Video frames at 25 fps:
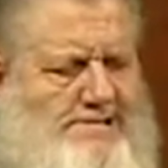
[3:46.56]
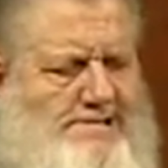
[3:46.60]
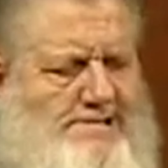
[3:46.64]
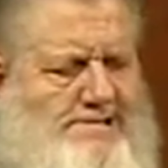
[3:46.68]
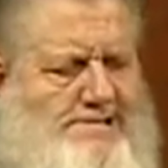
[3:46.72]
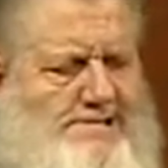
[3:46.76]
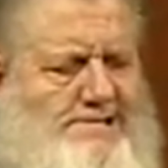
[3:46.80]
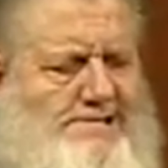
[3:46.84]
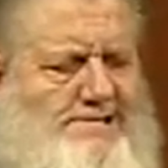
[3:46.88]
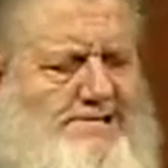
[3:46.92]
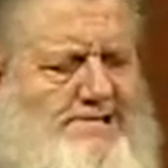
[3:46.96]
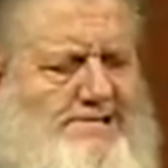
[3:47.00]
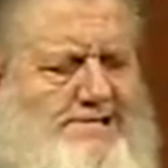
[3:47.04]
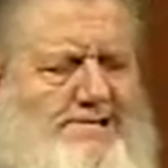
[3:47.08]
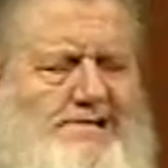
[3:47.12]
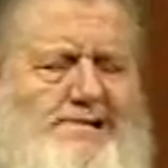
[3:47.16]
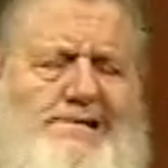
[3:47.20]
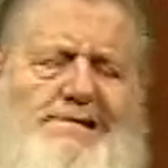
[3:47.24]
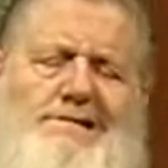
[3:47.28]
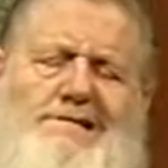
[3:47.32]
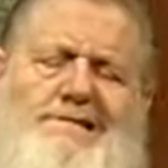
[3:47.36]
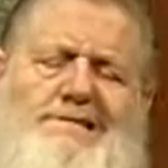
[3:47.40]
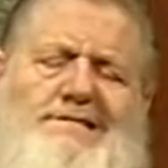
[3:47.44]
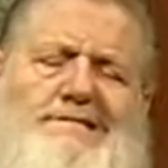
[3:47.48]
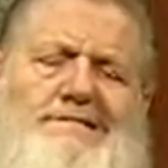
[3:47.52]

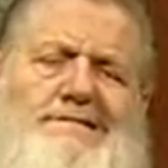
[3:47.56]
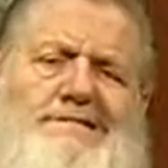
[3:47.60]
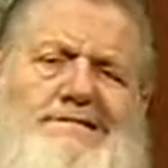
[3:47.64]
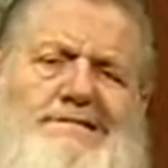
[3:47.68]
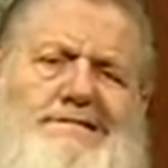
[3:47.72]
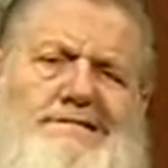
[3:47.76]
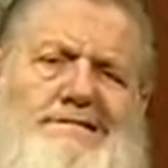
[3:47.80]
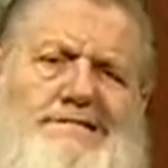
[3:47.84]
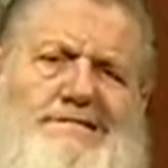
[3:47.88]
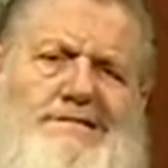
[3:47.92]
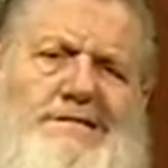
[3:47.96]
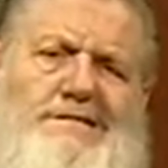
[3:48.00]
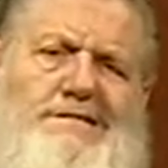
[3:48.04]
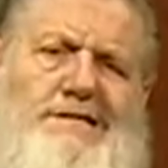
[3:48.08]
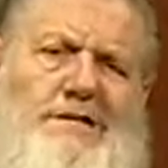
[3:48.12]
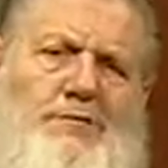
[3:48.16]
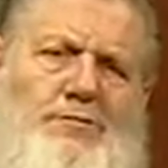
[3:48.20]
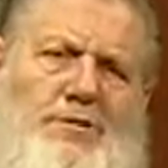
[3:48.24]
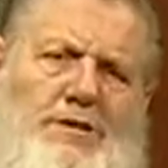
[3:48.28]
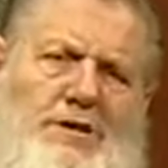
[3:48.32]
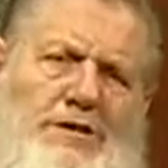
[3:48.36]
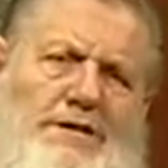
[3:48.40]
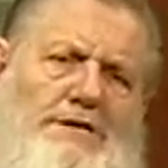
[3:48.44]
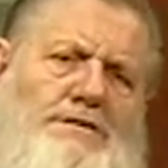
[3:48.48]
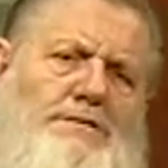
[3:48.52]
I said,
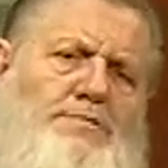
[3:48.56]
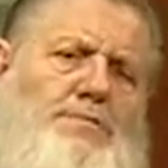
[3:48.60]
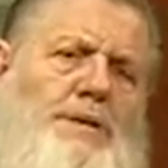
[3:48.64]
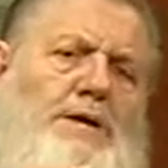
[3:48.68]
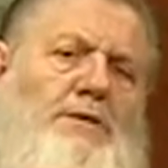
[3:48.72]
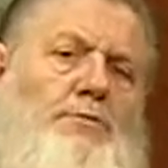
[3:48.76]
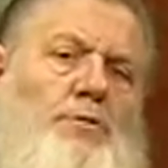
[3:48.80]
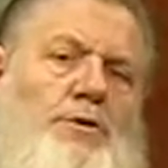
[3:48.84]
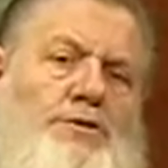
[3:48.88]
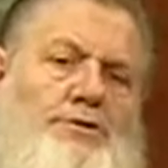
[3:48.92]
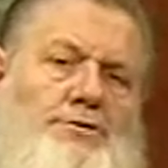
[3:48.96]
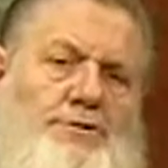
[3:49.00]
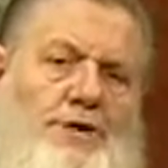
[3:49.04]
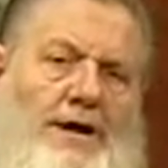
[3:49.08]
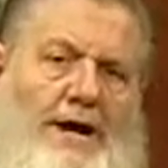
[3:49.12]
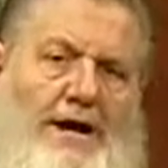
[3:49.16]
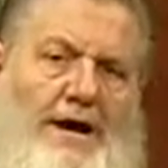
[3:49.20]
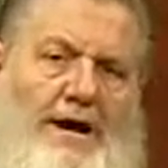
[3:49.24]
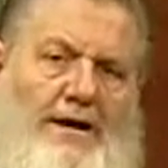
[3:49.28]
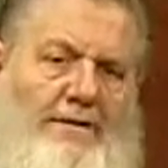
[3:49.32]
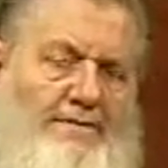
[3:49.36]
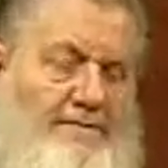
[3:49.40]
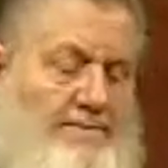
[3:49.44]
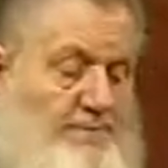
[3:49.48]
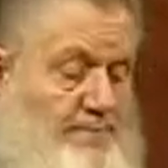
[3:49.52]
well, explain what you
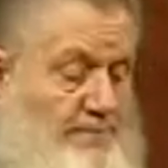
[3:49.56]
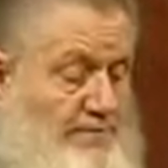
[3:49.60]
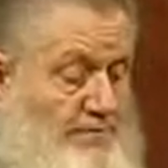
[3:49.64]
have.